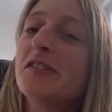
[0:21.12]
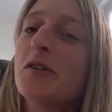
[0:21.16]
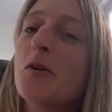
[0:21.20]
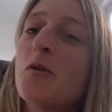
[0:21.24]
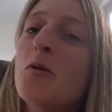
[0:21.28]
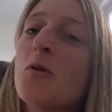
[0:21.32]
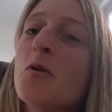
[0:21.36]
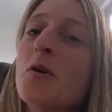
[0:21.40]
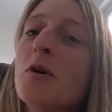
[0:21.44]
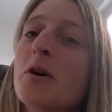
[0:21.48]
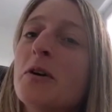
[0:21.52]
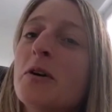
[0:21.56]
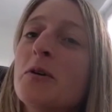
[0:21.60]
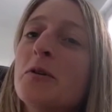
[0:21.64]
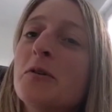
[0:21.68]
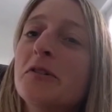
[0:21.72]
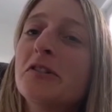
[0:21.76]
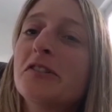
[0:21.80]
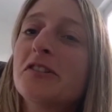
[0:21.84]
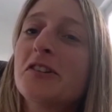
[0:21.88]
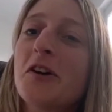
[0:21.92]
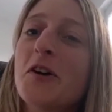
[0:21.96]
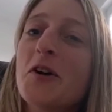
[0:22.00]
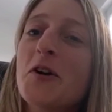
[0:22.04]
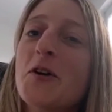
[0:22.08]
or
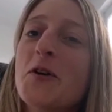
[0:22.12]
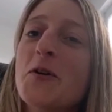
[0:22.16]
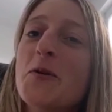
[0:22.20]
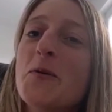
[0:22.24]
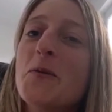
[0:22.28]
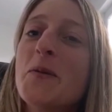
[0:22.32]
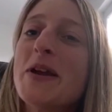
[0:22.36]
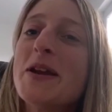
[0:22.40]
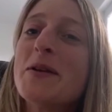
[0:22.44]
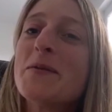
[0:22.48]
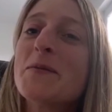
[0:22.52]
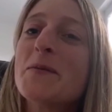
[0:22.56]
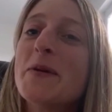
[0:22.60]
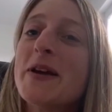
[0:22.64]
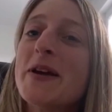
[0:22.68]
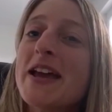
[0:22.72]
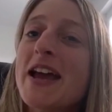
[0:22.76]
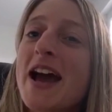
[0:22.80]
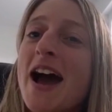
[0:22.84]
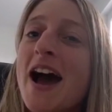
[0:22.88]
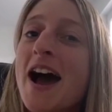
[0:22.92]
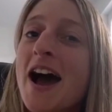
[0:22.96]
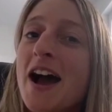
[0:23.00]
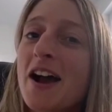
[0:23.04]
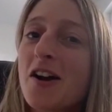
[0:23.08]
also when we
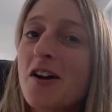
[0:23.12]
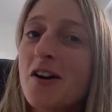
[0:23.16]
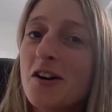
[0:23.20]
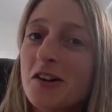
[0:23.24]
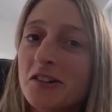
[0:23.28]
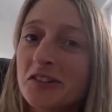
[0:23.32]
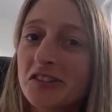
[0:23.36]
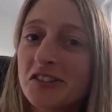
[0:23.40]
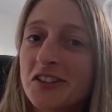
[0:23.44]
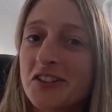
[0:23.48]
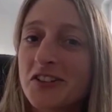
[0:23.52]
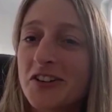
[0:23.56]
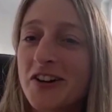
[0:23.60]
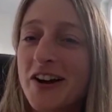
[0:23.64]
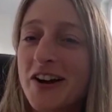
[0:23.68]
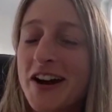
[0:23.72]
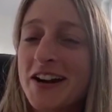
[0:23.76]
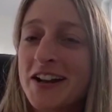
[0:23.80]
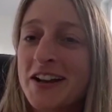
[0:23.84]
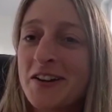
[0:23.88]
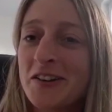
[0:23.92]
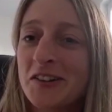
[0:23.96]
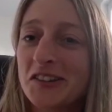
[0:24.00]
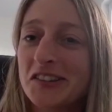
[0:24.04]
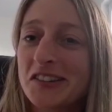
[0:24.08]
are
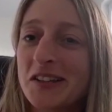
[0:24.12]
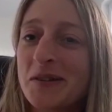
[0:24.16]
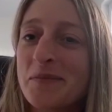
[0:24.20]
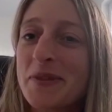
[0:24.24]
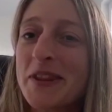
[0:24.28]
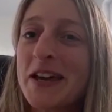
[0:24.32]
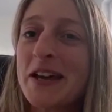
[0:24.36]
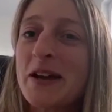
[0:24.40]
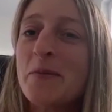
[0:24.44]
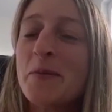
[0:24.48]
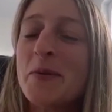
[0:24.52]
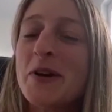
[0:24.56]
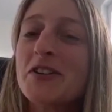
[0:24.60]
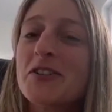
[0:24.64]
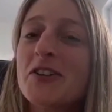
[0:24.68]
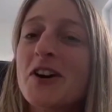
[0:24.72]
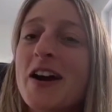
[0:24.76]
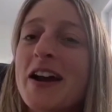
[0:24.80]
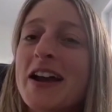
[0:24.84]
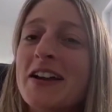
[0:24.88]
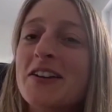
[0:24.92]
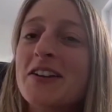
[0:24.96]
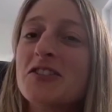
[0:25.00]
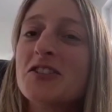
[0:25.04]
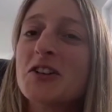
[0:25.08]
concentrating on something and we're
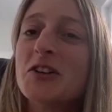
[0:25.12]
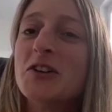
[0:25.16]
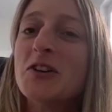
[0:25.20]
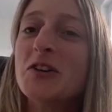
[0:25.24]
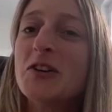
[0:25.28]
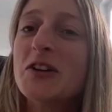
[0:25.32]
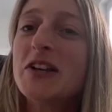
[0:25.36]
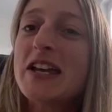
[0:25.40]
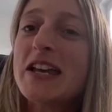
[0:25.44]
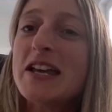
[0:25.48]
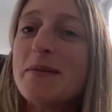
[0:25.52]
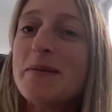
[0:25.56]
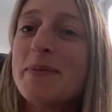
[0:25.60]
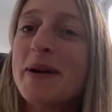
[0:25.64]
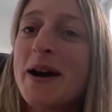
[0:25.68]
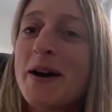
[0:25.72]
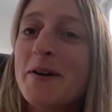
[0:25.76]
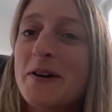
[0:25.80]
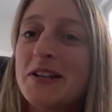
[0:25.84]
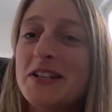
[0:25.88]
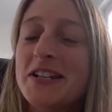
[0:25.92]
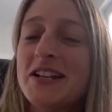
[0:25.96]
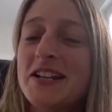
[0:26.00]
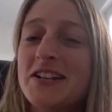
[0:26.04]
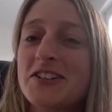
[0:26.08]
trying to keep our
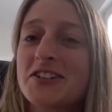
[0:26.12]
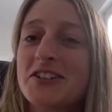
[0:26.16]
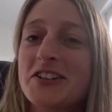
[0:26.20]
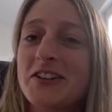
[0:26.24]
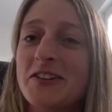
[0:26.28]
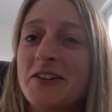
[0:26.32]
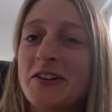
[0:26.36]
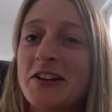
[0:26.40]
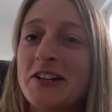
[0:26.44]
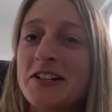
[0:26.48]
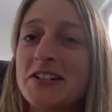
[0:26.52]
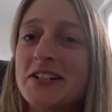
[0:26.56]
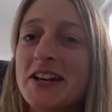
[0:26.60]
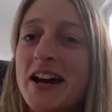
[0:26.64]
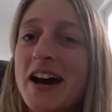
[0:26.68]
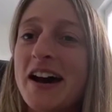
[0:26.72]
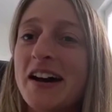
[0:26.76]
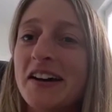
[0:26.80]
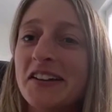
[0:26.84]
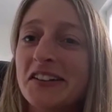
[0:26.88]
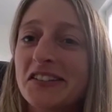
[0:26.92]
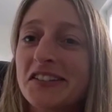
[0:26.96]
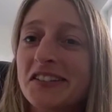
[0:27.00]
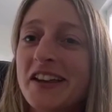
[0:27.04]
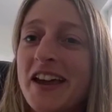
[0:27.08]
attention on a
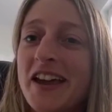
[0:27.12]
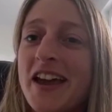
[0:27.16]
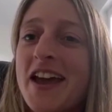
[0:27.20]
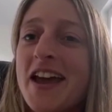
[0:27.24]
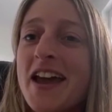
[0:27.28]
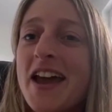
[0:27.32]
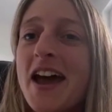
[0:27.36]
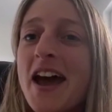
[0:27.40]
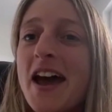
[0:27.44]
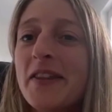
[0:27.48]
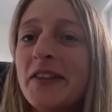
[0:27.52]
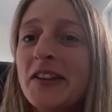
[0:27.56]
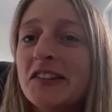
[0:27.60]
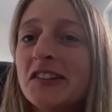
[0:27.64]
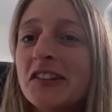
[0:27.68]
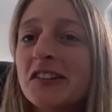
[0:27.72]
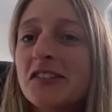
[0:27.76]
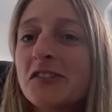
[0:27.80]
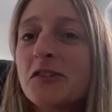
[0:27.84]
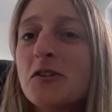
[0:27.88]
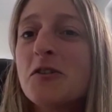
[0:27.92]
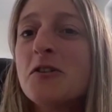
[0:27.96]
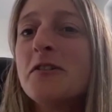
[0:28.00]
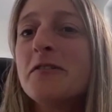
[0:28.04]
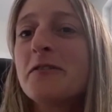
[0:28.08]
task. And there's a
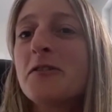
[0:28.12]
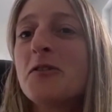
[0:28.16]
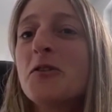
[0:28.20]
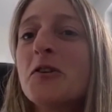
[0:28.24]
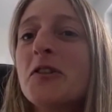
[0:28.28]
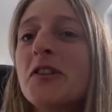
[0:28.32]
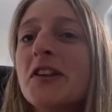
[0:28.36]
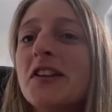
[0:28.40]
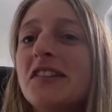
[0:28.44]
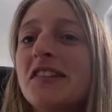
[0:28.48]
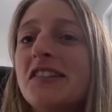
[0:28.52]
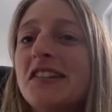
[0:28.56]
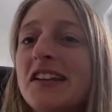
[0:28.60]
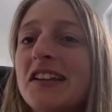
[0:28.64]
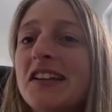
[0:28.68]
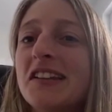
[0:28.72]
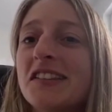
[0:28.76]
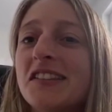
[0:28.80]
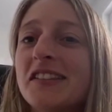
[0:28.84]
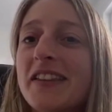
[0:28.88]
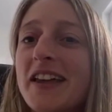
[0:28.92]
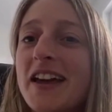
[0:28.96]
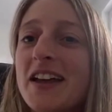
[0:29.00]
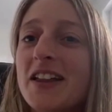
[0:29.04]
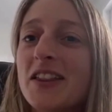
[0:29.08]
school of thought that
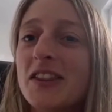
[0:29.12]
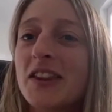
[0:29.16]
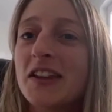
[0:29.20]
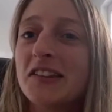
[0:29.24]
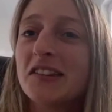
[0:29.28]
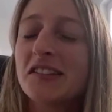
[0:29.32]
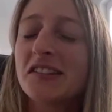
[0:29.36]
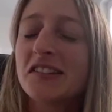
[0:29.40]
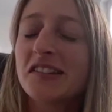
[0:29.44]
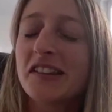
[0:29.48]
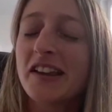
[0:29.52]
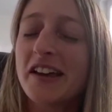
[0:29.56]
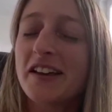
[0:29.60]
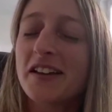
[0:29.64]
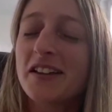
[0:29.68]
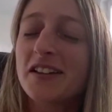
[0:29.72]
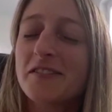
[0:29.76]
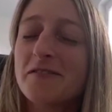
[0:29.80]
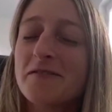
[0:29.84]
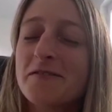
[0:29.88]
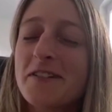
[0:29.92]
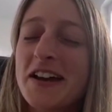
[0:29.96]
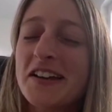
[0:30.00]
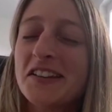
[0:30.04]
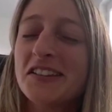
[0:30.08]
says that this
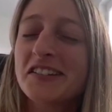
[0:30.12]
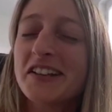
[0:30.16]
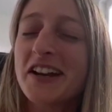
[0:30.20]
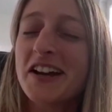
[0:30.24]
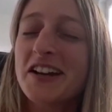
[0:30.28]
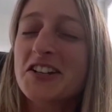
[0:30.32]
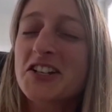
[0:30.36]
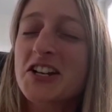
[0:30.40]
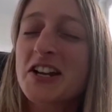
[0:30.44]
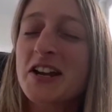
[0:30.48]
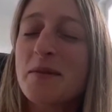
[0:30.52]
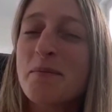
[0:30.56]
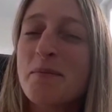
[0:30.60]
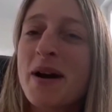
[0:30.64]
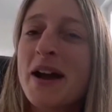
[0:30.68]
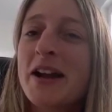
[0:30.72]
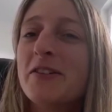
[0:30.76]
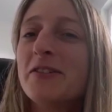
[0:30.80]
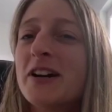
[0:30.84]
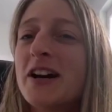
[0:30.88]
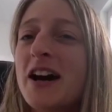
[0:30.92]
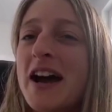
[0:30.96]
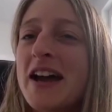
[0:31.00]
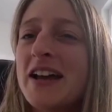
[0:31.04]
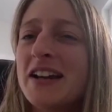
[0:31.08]
face touching
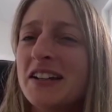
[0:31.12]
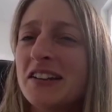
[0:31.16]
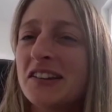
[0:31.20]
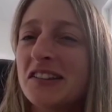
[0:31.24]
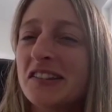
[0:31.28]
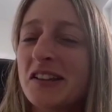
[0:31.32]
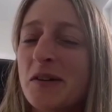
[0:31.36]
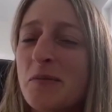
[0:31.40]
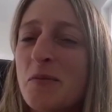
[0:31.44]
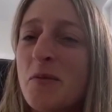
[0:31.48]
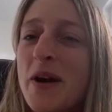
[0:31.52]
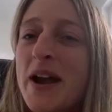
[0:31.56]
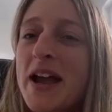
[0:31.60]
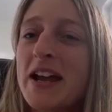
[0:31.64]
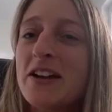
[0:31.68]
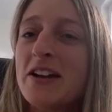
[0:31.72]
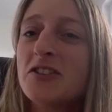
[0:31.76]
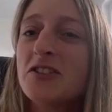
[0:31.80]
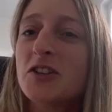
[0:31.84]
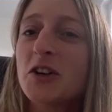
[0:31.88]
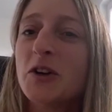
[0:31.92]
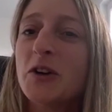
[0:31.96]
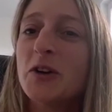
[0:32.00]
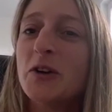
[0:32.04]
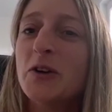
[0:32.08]
might relate in some
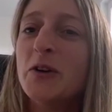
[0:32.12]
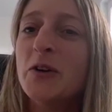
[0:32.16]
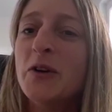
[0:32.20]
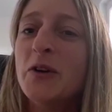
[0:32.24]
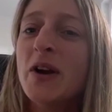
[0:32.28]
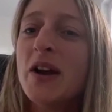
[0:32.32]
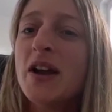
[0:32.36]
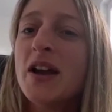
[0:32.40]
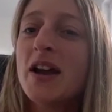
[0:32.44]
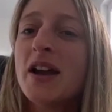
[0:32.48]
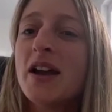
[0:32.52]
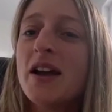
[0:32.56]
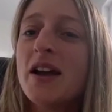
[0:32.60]
way to,